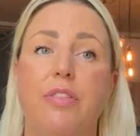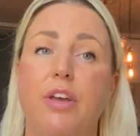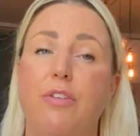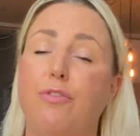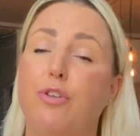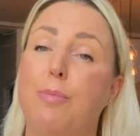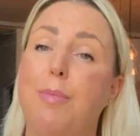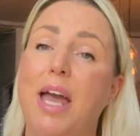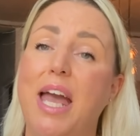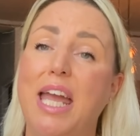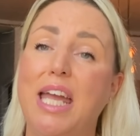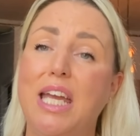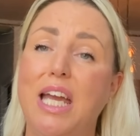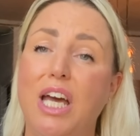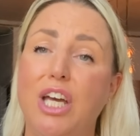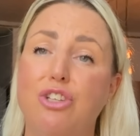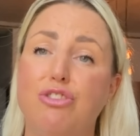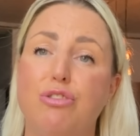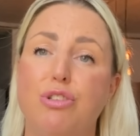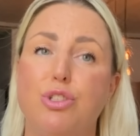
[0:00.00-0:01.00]
that from
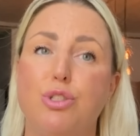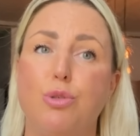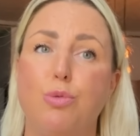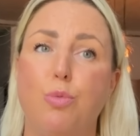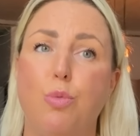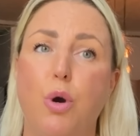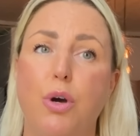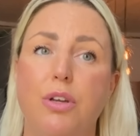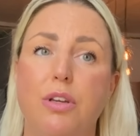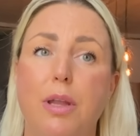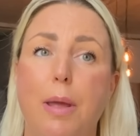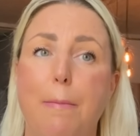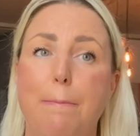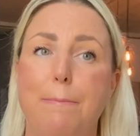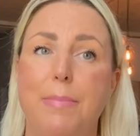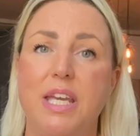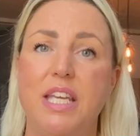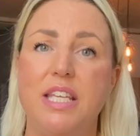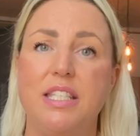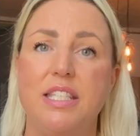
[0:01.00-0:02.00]
800 to
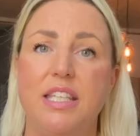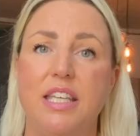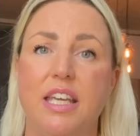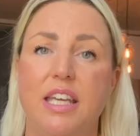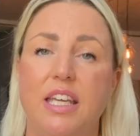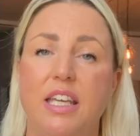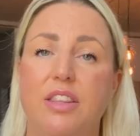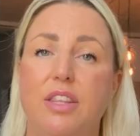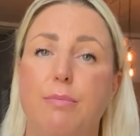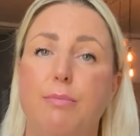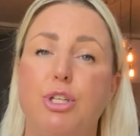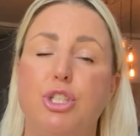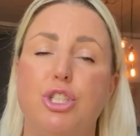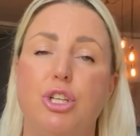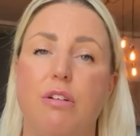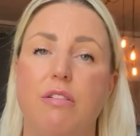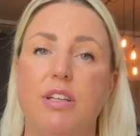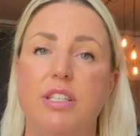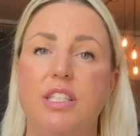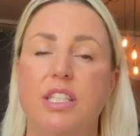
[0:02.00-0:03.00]
1 BCE, the
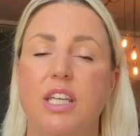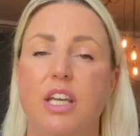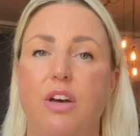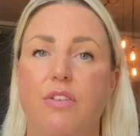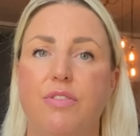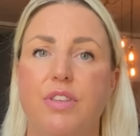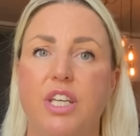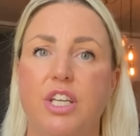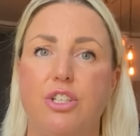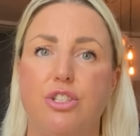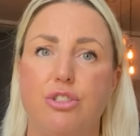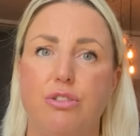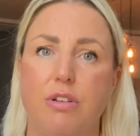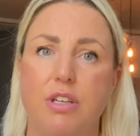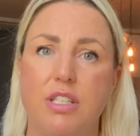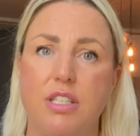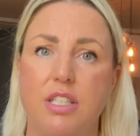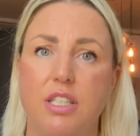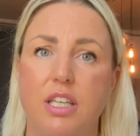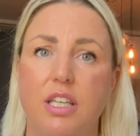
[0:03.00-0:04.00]
majority of the
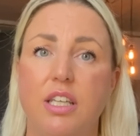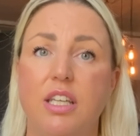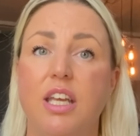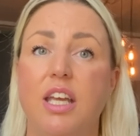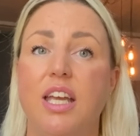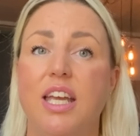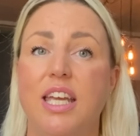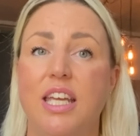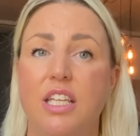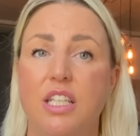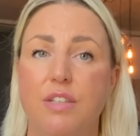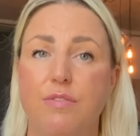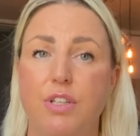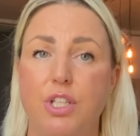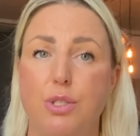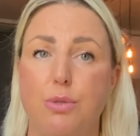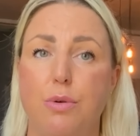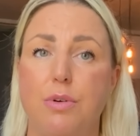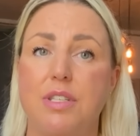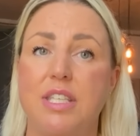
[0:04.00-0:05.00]
Etruscan
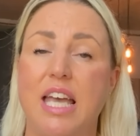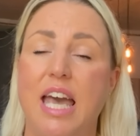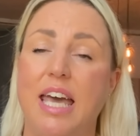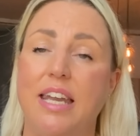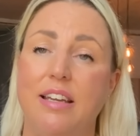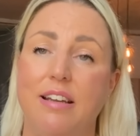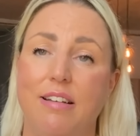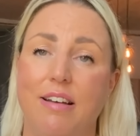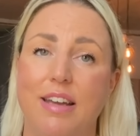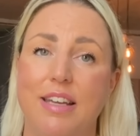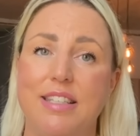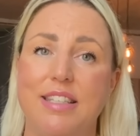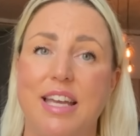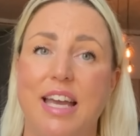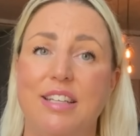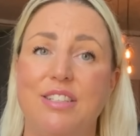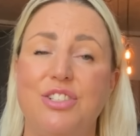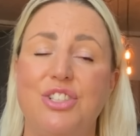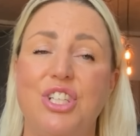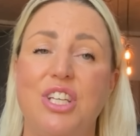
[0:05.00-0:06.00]
individuals analysed
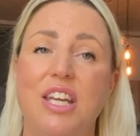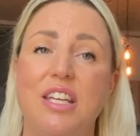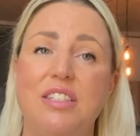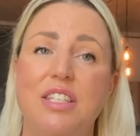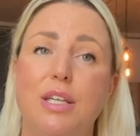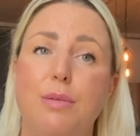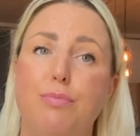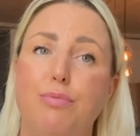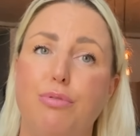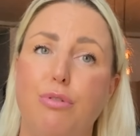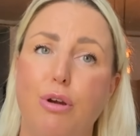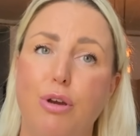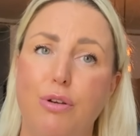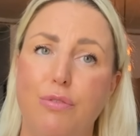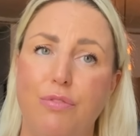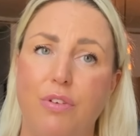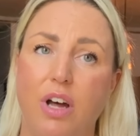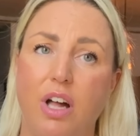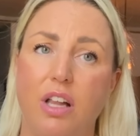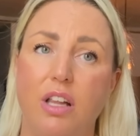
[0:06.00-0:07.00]
had a genetic
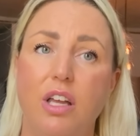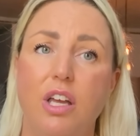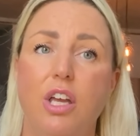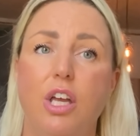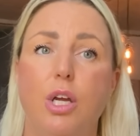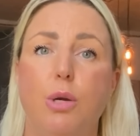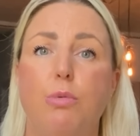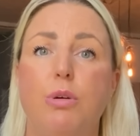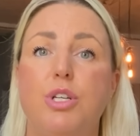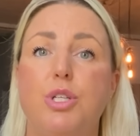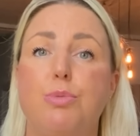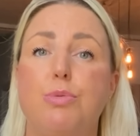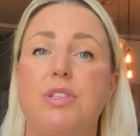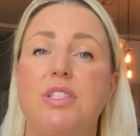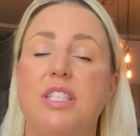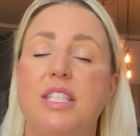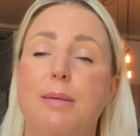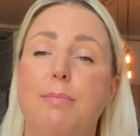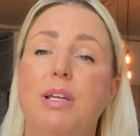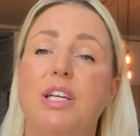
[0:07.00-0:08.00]
profile which
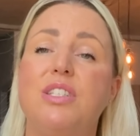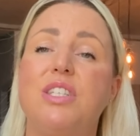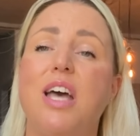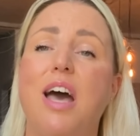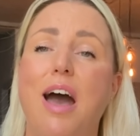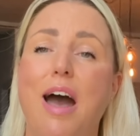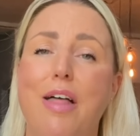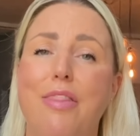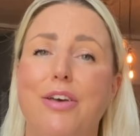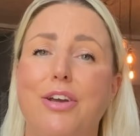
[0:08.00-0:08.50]
was similar to other